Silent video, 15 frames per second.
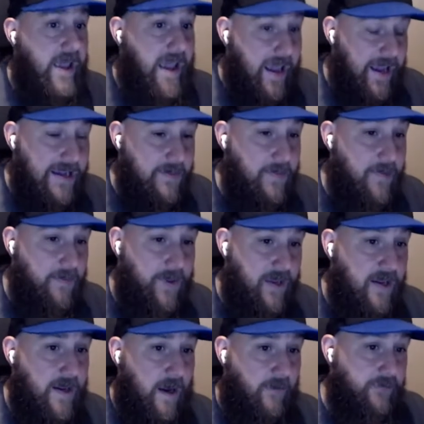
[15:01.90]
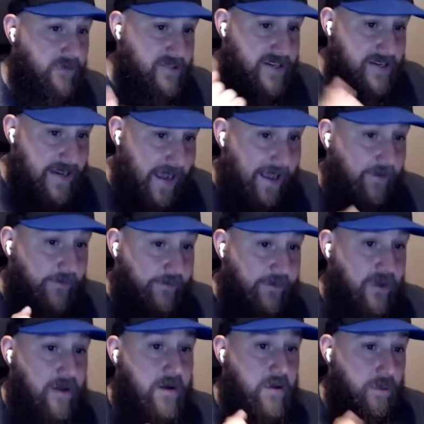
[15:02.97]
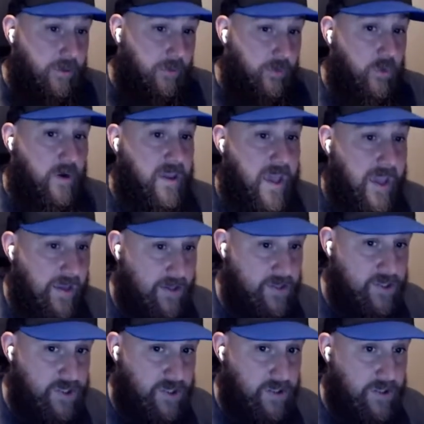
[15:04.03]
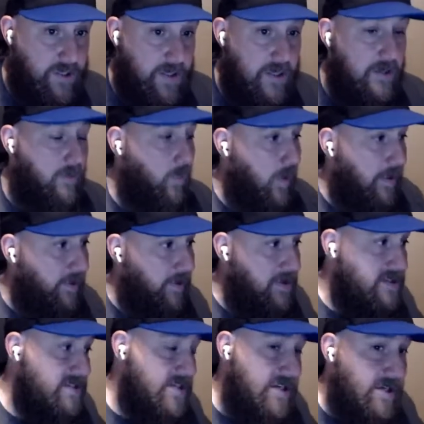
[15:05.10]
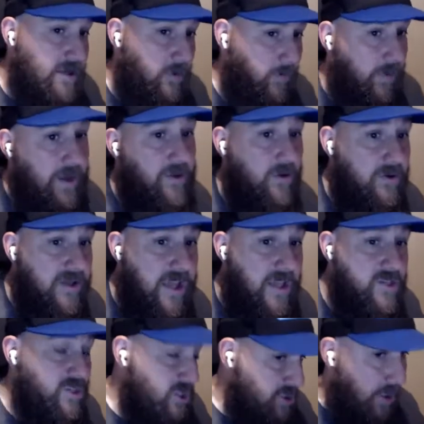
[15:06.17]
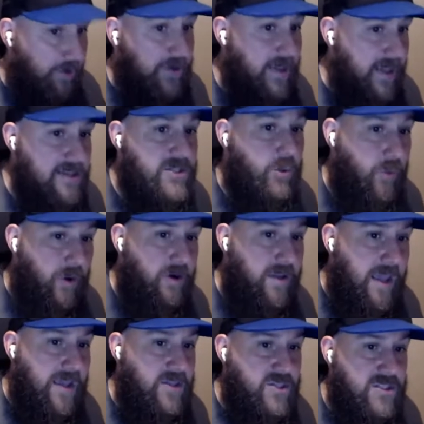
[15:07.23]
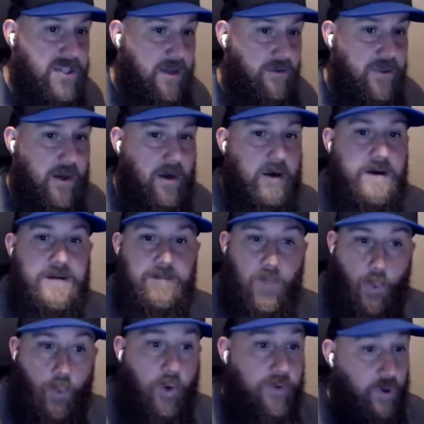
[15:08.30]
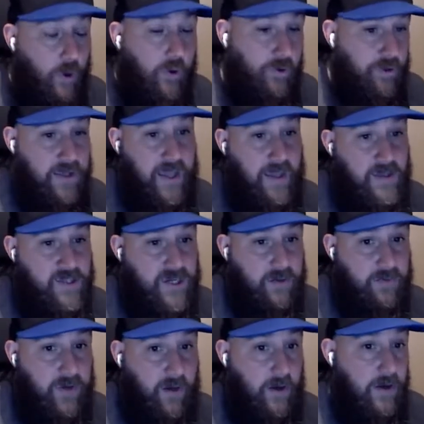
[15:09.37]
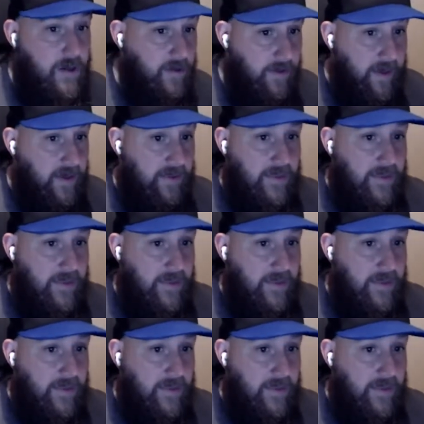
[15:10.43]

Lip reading: had to be big enough to not fit through a cage, whether it's regular cage because all the kids are wearing cages out there, or the goalie cage out there. They